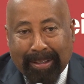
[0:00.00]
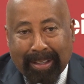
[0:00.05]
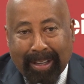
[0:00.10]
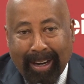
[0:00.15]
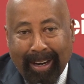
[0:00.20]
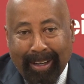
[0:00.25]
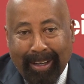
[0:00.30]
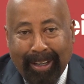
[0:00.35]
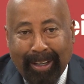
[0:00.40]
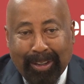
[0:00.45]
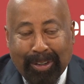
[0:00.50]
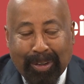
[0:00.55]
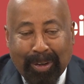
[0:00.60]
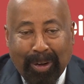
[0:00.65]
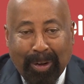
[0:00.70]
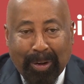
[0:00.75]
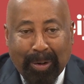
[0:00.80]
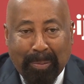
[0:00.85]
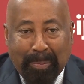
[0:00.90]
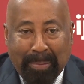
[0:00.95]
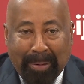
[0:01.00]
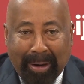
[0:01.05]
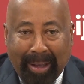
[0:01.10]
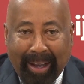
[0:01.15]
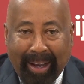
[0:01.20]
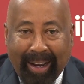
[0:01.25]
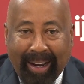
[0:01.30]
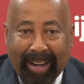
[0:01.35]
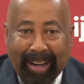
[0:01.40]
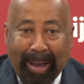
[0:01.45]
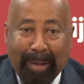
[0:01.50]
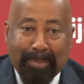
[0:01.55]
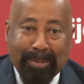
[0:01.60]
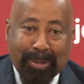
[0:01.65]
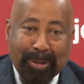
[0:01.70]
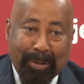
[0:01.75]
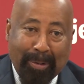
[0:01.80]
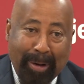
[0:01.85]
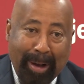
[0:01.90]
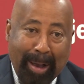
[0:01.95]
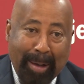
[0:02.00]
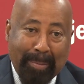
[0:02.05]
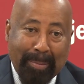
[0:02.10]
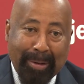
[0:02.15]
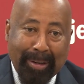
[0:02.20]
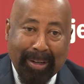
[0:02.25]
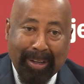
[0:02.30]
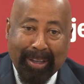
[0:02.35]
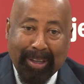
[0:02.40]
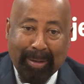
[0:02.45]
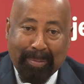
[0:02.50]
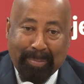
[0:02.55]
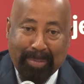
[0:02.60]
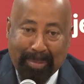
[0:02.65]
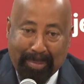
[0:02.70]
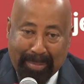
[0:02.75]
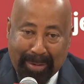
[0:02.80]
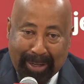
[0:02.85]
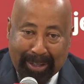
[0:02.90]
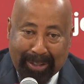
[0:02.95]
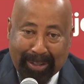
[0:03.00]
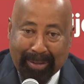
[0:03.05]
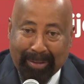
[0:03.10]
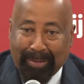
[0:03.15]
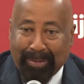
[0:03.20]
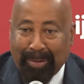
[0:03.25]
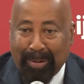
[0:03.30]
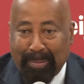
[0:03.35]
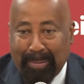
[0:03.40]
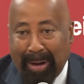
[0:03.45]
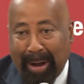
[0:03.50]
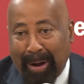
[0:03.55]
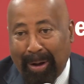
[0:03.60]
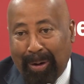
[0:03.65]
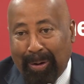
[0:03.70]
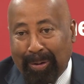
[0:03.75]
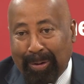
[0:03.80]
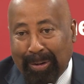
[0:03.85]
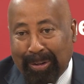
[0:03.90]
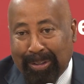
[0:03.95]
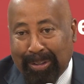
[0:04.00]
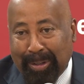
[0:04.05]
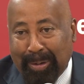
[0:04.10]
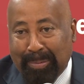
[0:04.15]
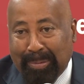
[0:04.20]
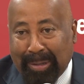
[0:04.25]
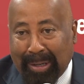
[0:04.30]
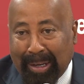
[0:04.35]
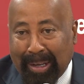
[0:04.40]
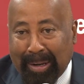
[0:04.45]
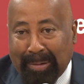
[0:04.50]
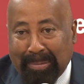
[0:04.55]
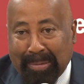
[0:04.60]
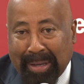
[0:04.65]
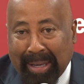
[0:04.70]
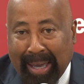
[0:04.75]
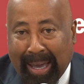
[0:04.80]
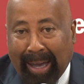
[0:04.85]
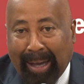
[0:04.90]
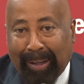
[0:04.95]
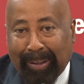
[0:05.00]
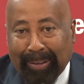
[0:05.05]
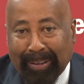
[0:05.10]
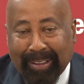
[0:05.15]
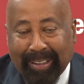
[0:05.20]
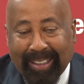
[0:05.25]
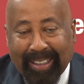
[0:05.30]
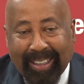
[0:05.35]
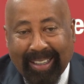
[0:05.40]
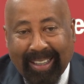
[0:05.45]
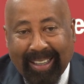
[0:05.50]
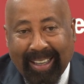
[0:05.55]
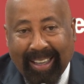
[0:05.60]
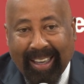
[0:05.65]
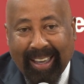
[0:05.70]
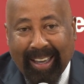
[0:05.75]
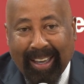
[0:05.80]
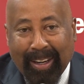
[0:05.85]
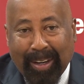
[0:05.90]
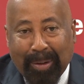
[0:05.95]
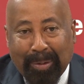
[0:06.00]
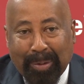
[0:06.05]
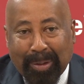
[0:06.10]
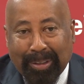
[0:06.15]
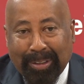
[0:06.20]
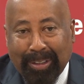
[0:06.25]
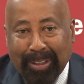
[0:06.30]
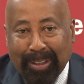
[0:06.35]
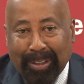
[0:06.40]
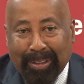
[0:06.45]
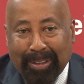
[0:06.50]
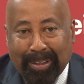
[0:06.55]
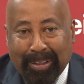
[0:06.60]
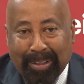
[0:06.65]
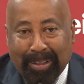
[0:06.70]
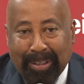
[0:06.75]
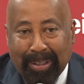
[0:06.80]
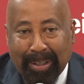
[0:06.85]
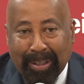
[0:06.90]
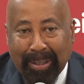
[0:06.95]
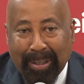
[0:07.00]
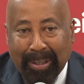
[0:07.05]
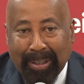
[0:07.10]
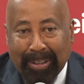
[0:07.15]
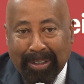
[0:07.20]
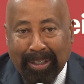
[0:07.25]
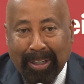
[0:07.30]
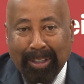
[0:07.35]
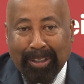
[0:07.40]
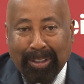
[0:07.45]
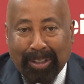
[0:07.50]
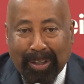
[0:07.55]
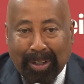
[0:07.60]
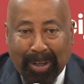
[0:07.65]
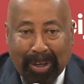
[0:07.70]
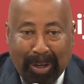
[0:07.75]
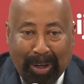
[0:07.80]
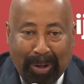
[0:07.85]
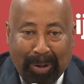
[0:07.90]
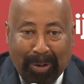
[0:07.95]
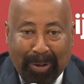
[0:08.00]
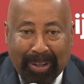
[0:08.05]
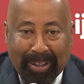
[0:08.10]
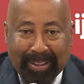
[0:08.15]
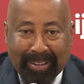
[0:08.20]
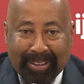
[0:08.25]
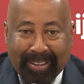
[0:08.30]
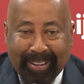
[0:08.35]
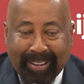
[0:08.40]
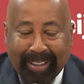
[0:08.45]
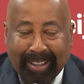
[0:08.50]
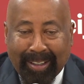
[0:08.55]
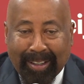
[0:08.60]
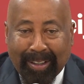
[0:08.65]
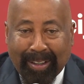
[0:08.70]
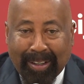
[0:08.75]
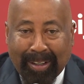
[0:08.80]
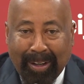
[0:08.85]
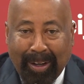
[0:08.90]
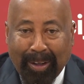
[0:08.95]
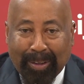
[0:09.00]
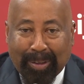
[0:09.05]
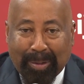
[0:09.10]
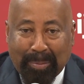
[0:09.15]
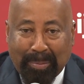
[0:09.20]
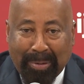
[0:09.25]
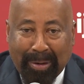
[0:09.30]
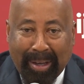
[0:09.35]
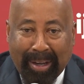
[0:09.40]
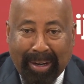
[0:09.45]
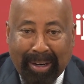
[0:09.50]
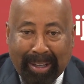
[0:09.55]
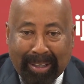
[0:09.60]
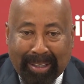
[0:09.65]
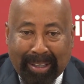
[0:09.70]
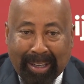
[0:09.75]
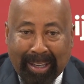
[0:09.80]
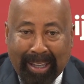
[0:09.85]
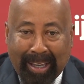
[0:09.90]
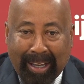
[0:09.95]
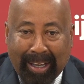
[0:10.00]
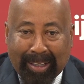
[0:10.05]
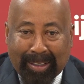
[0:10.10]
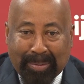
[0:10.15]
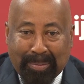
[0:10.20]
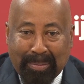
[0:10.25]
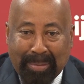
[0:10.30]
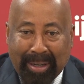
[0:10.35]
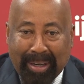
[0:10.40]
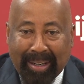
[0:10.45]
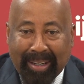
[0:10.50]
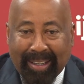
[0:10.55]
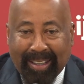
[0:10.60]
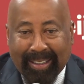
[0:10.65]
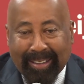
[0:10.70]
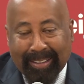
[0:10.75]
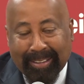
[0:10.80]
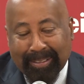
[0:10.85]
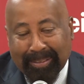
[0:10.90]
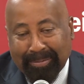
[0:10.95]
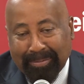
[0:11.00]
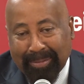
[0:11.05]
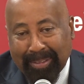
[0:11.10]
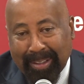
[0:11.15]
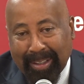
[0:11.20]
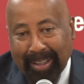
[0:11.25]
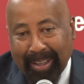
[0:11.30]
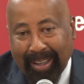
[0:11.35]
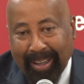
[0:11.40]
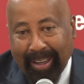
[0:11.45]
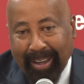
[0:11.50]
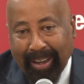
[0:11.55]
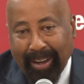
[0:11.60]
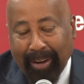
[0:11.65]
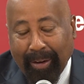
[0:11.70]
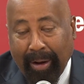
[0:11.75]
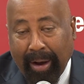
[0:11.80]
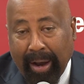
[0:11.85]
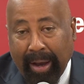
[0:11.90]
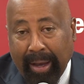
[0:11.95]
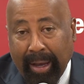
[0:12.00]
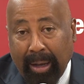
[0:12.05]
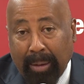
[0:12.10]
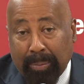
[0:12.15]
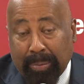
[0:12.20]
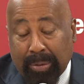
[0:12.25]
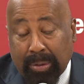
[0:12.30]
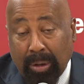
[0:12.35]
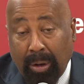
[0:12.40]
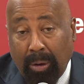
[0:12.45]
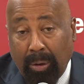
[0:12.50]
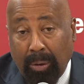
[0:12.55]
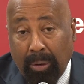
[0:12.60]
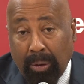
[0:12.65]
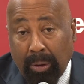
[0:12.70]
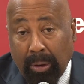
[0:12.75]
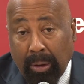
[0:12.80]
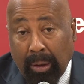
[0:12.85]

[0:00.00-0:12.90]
said, I need you on a plane. I'm scrambling to get permission for my ownership to let me out. And it was just touch and go, and caught the plane at the last minute, and here I am. So